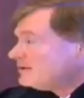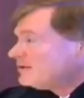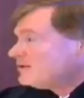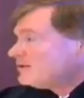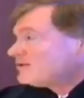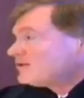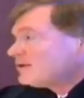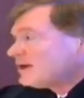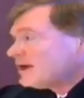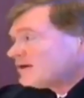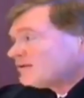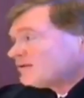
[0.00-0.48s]

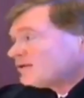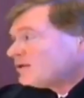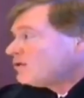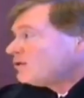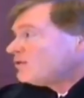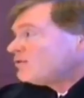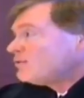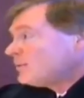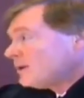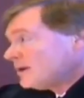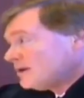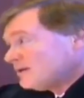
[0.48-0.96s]
attention to the
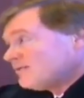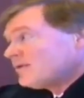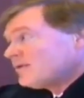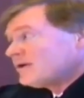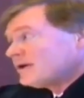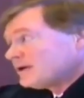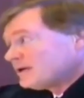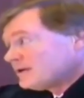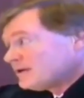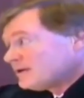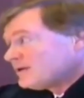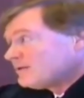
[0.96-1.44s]
judge and
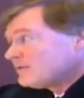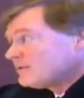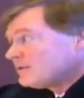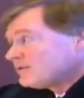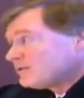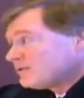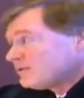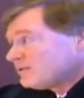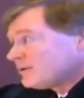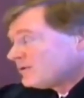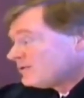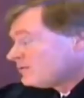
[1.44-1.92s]
me,
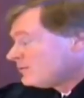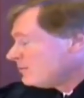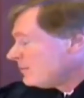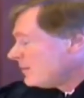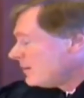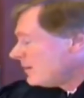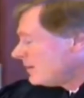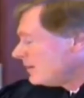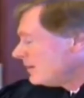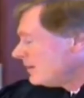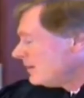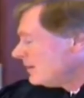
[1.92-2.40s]
and then we'll be
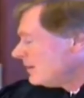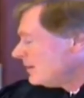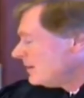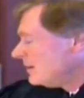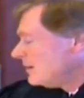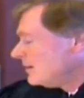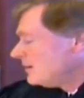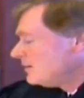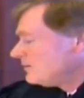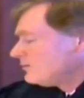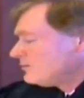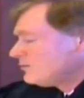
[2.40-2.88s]
out of there
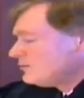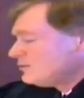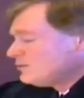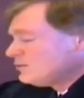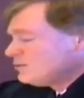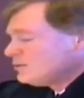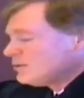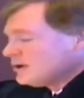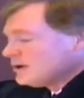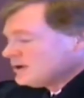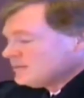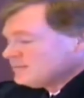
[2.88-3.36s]
in a couple
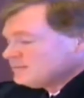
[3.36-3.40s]
minutes.